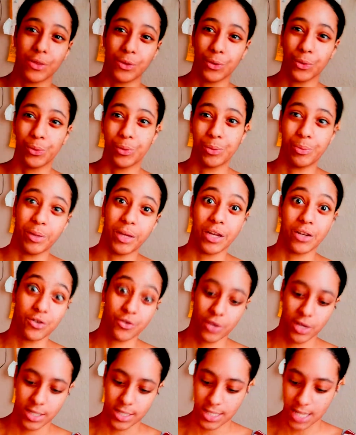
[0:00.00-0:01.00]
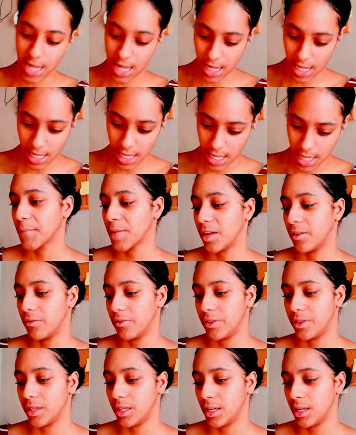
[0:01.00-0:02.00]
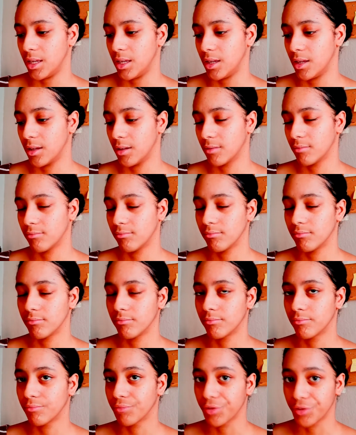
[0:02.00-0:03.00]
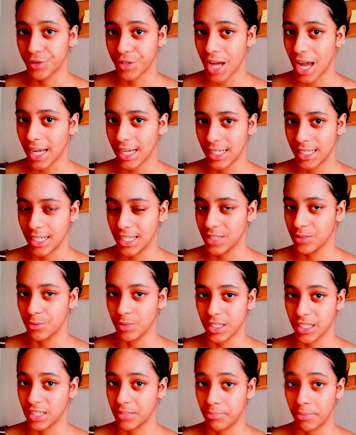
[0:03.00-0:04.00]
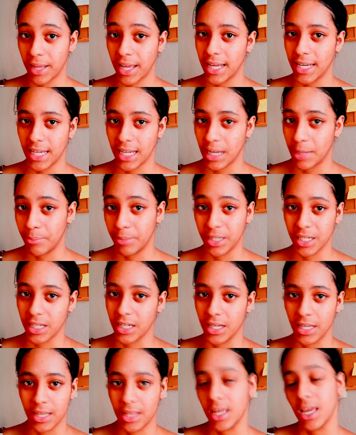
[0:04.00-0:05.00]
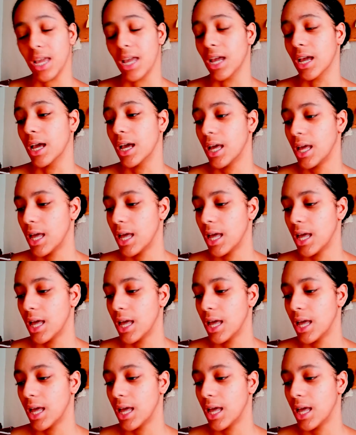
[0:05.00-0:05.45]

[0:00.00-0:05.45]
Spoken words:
thought would be interesting. If the protagonist was explaining a particular thing,